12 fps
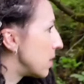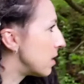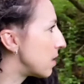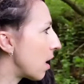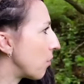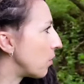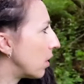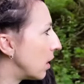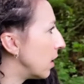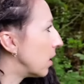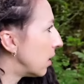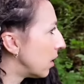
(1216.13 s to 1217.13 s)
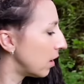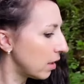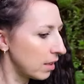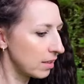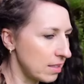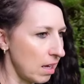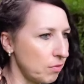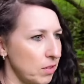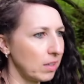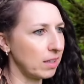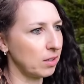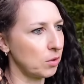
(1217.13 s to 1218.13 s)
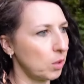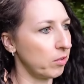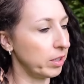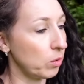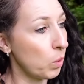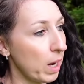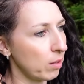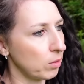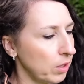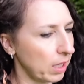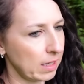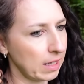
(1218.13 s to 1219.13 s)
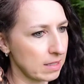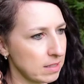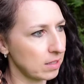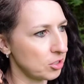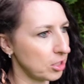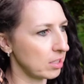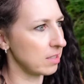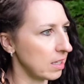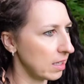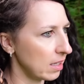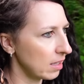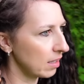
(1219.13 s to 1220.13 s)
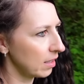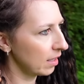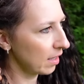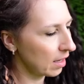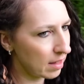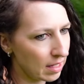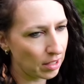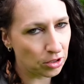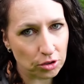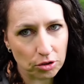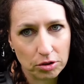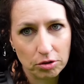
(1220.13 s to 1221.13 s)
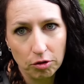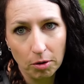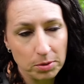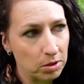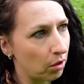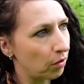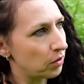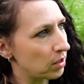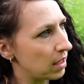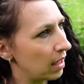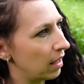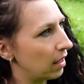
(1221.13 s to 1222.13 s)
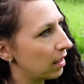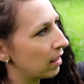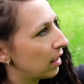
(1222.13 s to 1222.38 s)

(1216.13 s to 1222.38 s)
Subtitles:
is definitely the quarry. Wow, okay, yes, because you can see the edge just drops off just here.